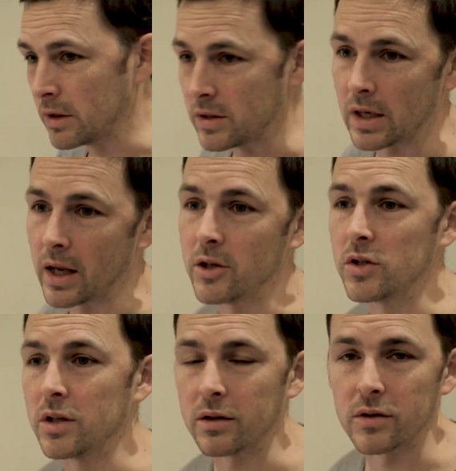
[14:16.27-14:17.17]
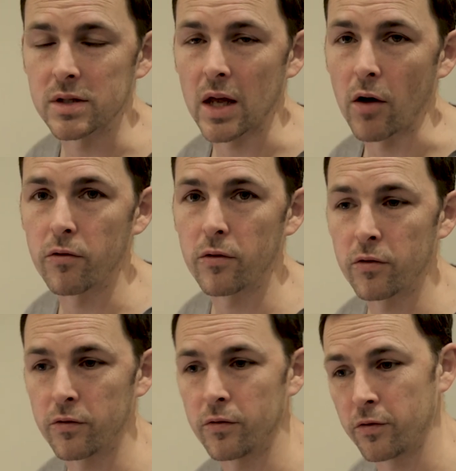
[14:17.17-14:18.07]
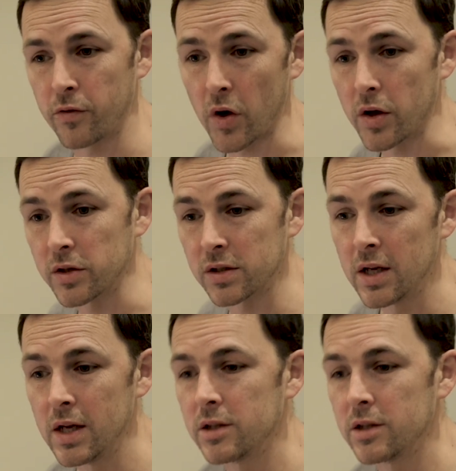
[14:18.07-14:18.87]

insulation and stuff first.